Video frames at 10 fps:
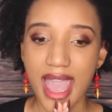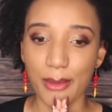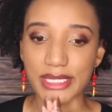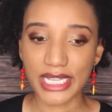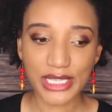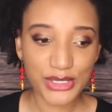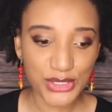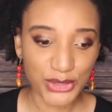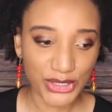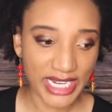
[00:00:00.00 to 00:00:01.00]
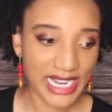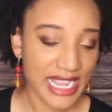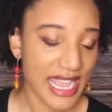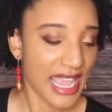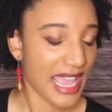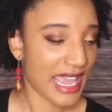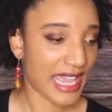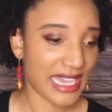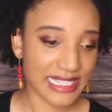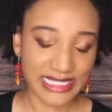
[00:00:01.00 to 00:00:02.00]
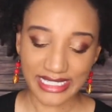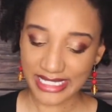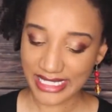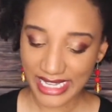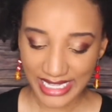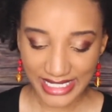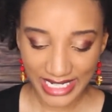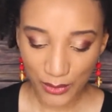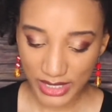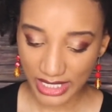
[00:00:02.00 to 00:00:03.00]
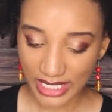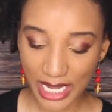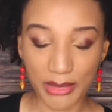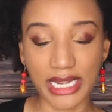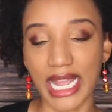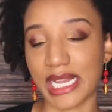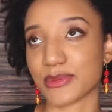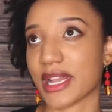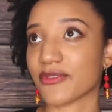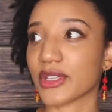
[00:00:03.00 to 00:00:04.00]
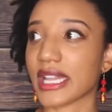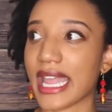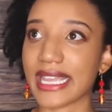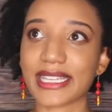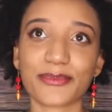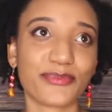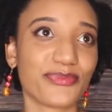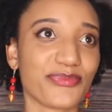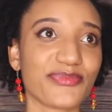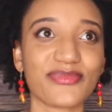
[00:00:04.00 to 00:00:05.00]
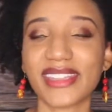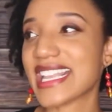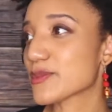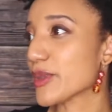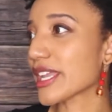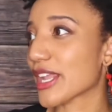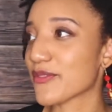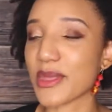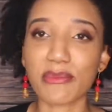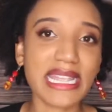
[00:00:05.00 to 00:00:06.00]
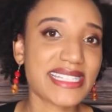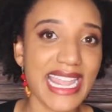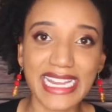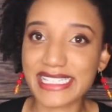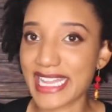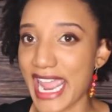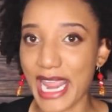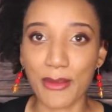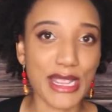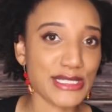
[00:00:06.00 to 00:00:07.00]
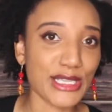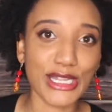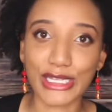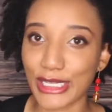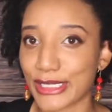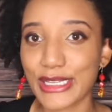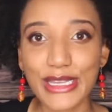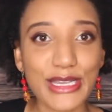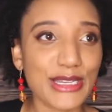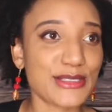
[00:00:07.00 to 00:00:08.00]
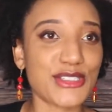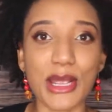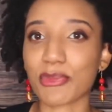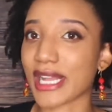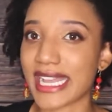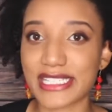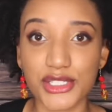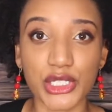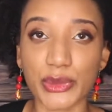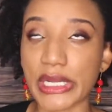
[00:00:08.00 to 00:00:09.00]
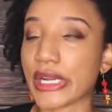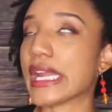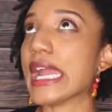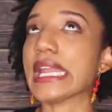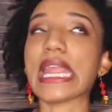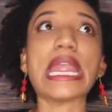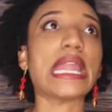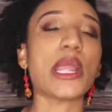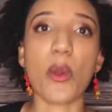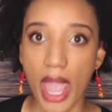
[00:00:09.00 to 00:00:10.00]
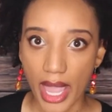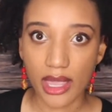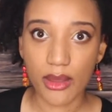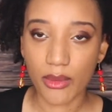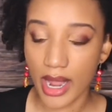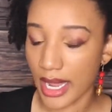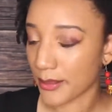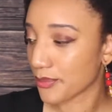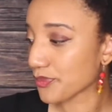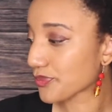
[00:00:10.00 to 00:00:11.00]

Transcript: I'm going to tell you a story. And I said I wasn't going to name any names, but I feel like he's big enough that me saying his name isn't going to jeopardize his career in any way, right?